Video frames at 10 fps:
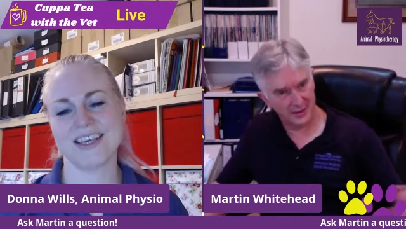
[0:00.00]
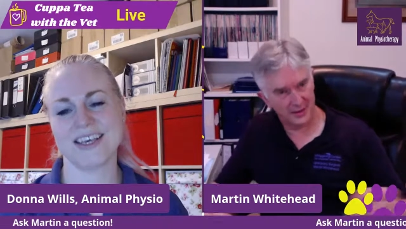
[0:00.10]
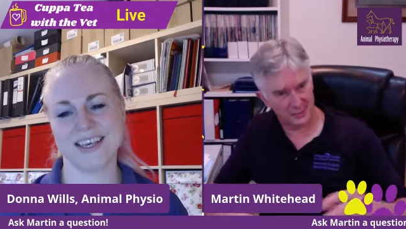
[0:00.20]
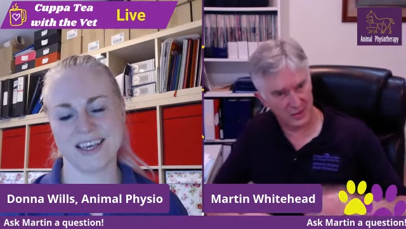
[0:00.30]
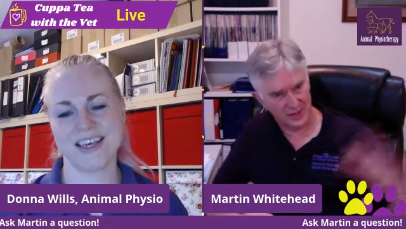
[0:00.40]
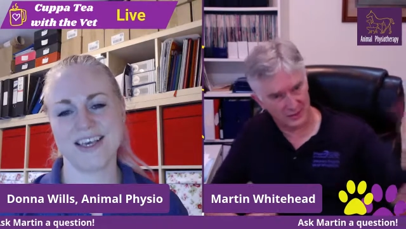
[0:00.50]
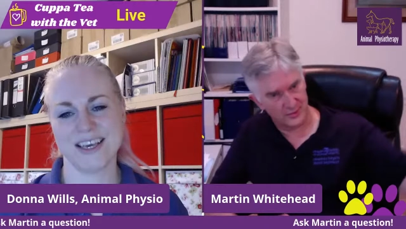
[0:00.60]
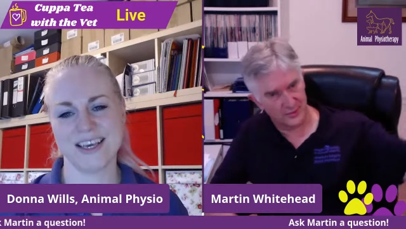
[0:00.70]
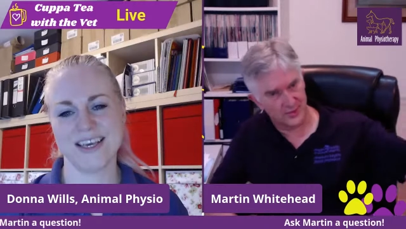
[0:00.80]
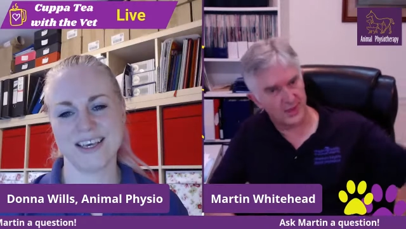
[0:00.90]
Speaker 1: at, the
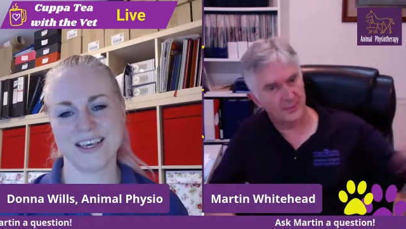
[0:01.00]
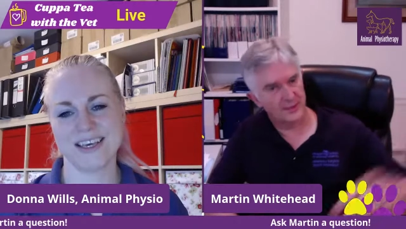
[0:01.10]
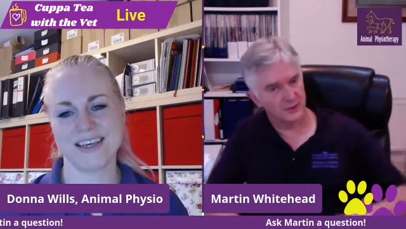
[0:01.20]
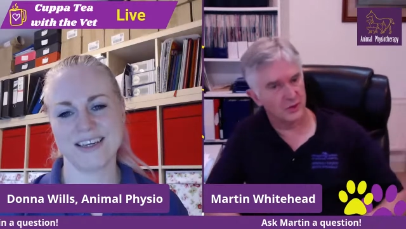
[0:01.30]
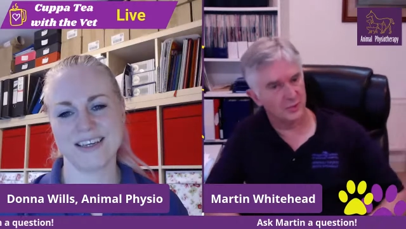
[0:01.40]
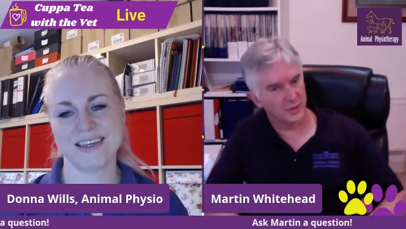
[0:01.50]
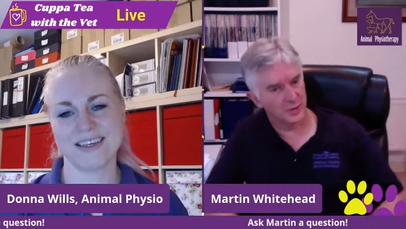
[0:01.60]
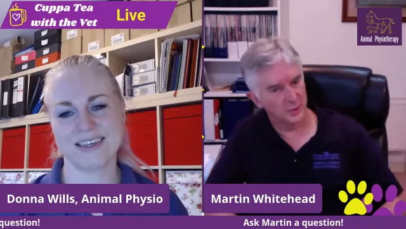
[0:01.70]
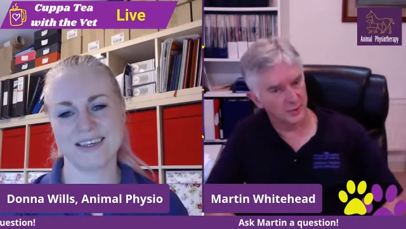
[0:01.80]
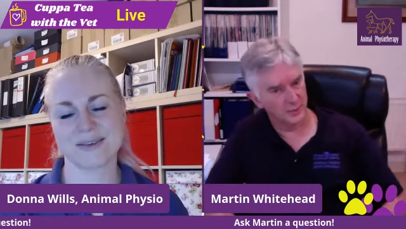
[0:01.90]
Breeders, which was up in
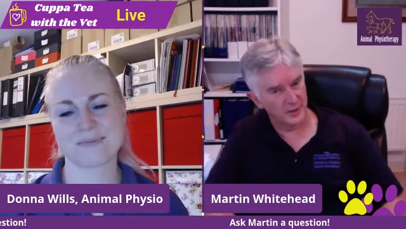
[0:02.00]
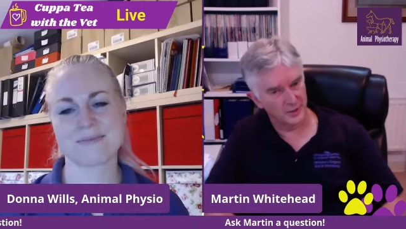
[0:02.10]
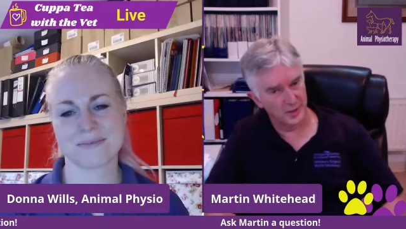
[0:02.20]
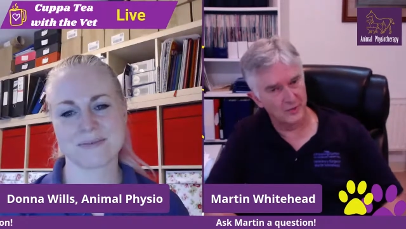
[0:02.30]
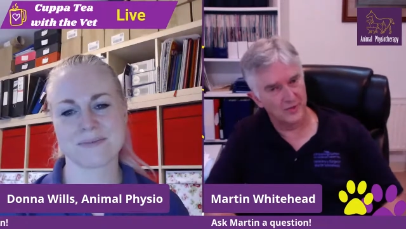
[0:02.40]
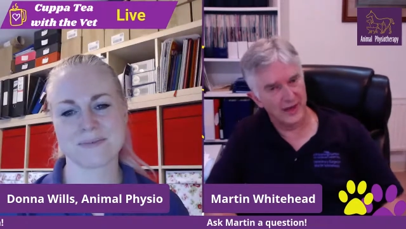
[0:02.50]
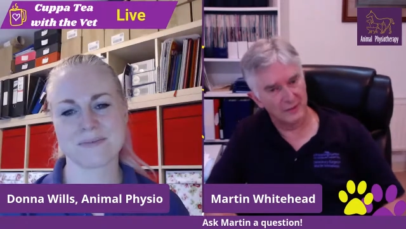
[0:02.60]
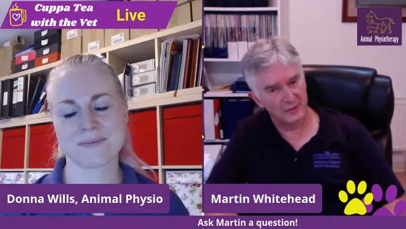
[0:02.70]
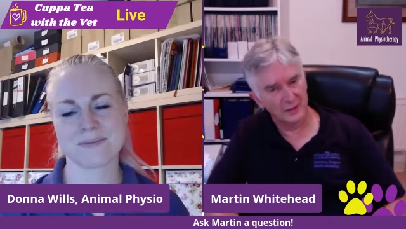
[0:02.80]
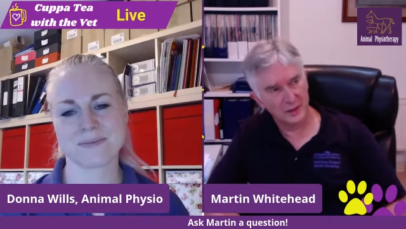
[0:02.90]
Shropshire, we, we, drove
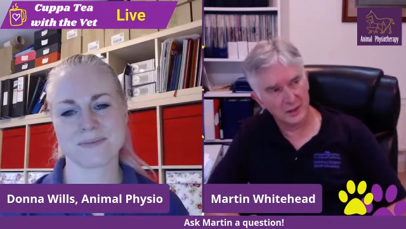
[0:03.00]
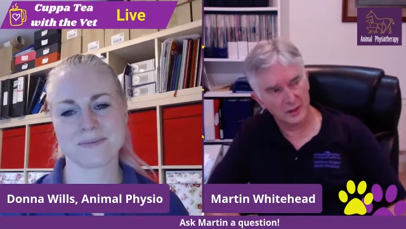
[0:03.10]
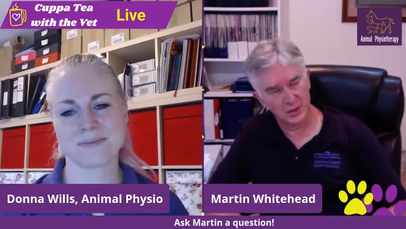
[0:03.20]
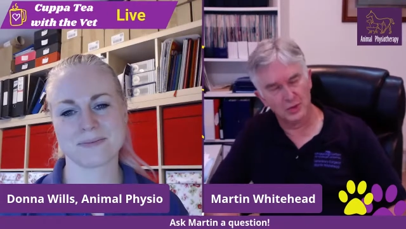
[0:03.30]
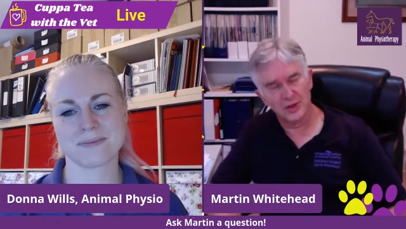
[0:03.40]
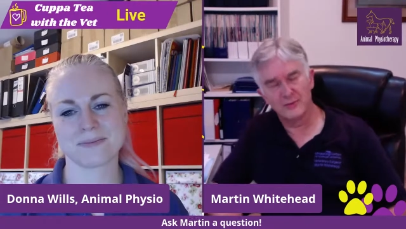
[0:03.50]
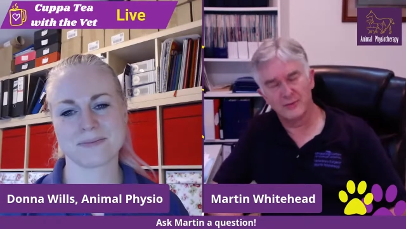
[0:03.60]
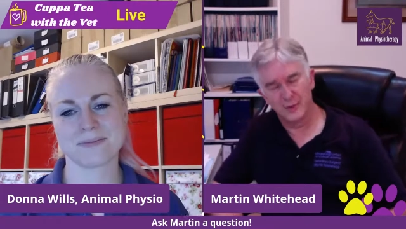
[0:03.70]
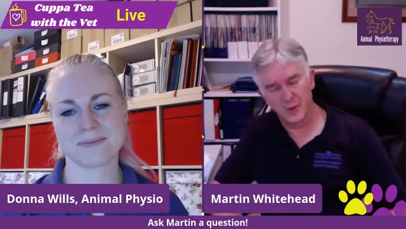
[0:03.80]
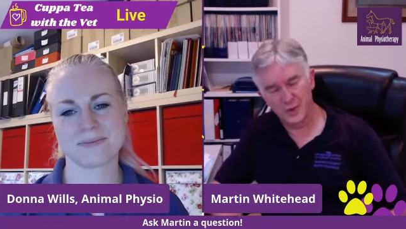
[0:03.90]
there, and shortly
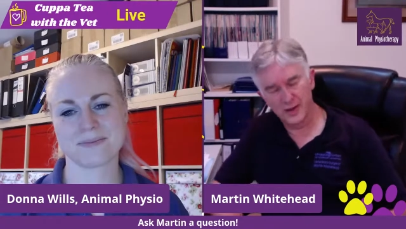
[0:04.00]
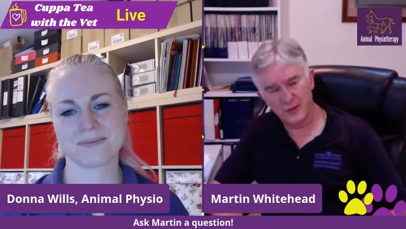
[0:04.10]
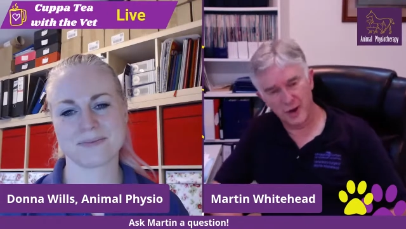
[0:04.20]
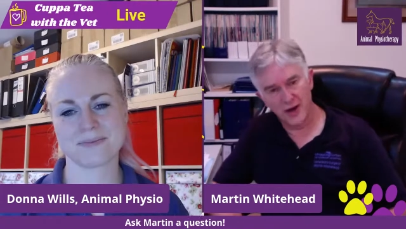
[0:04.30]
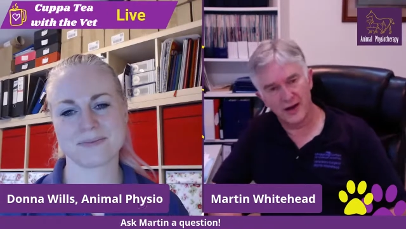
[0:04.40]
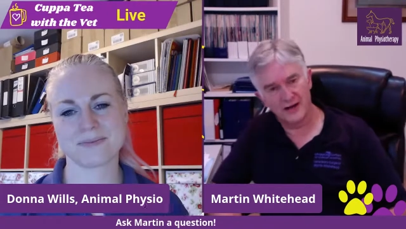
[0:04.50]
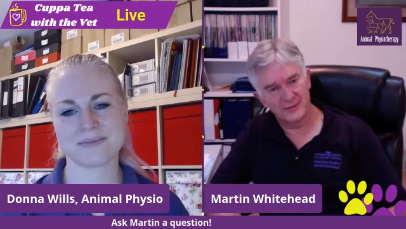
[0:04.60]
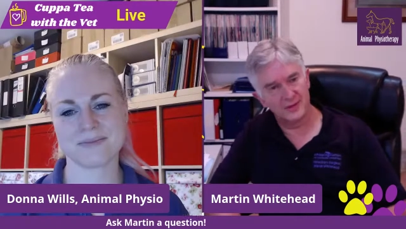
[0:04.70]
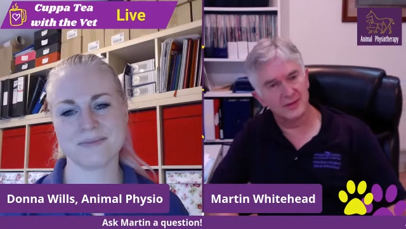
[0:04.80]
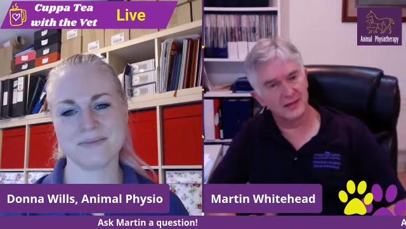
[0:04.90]
before we
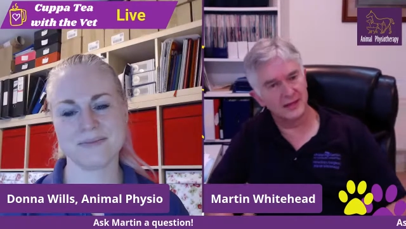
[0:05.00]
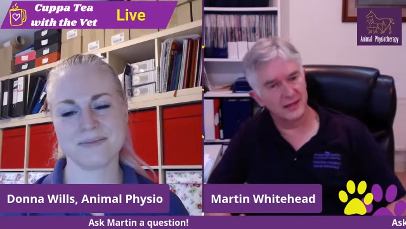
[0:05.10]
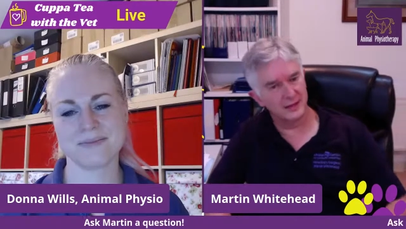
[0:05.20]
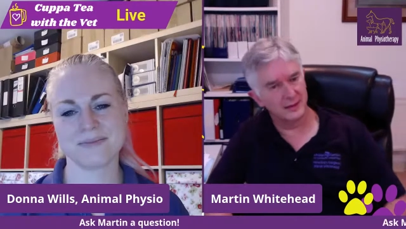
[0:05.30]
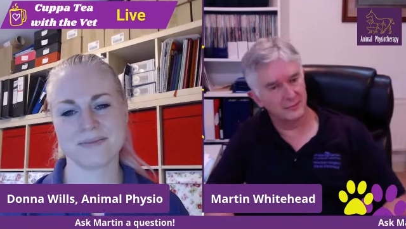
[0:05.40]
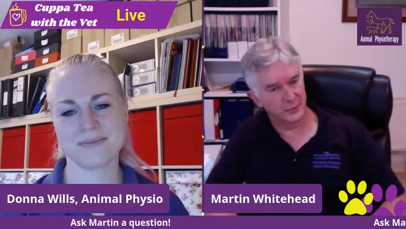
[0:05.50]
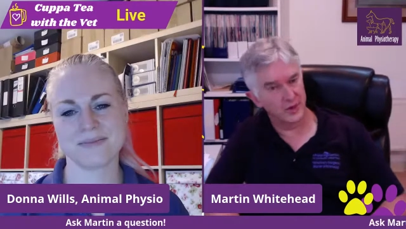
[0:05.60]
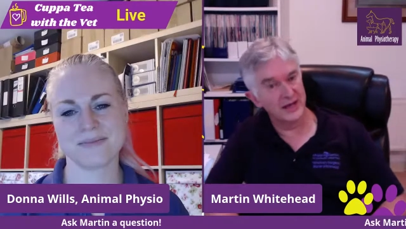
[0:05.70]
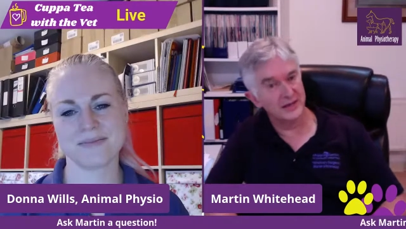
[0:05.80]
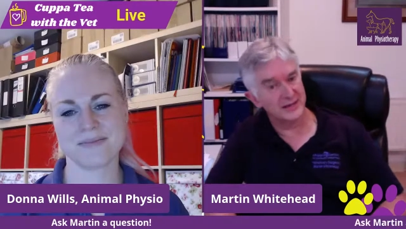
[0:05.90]
arrived at the
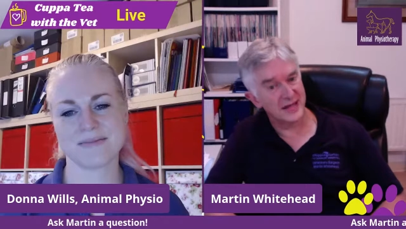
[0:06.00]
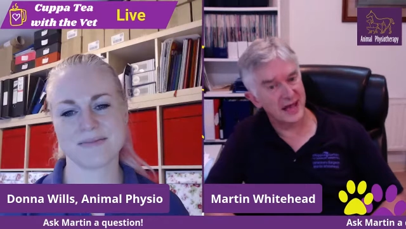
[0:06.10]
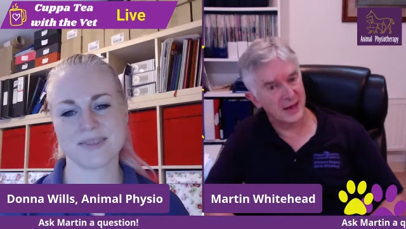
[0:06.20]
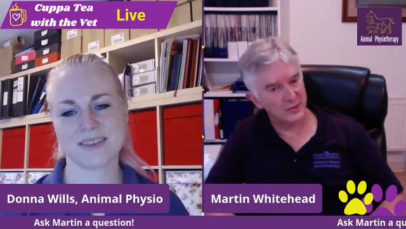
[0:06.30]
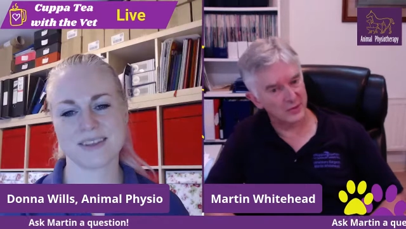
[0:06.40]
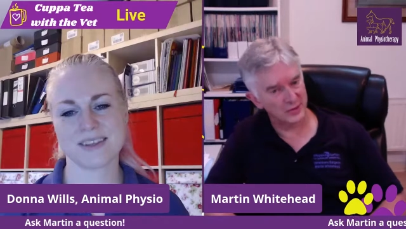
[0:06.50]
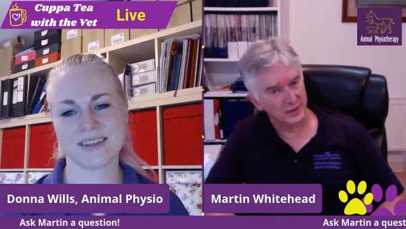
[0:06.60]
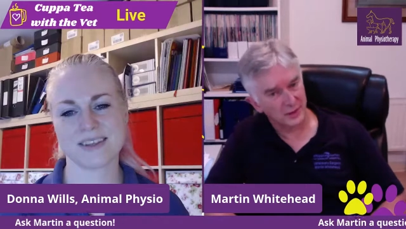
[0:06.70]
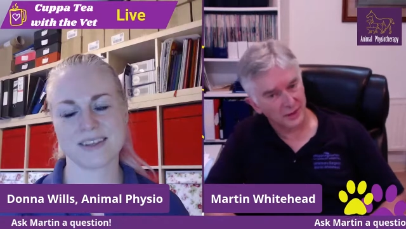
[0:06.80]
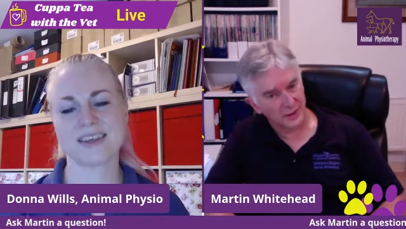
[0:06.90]
Breeders' house,